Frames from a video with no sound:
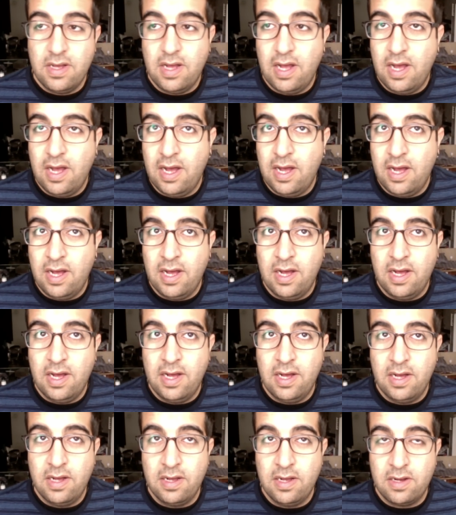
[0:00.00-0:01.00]

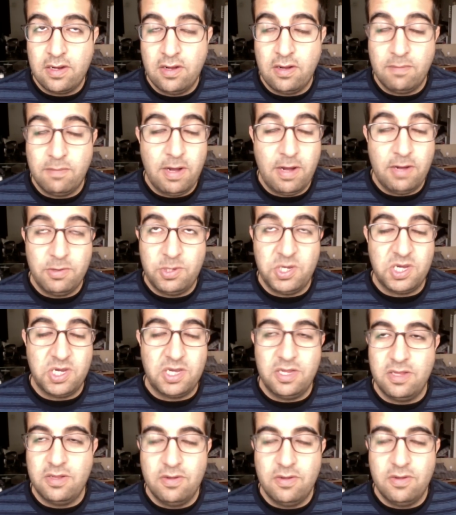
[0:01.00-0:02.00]
kung pao
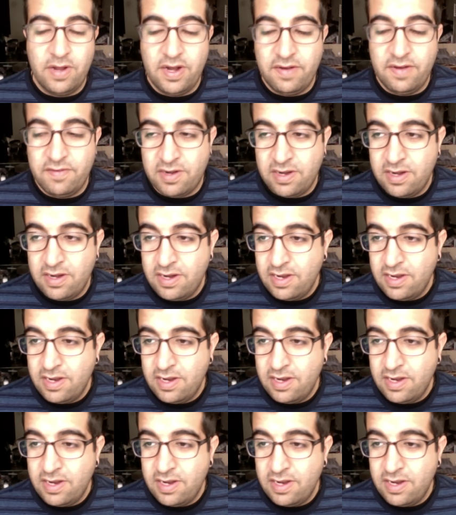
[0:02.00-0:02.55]
chicken or whatever.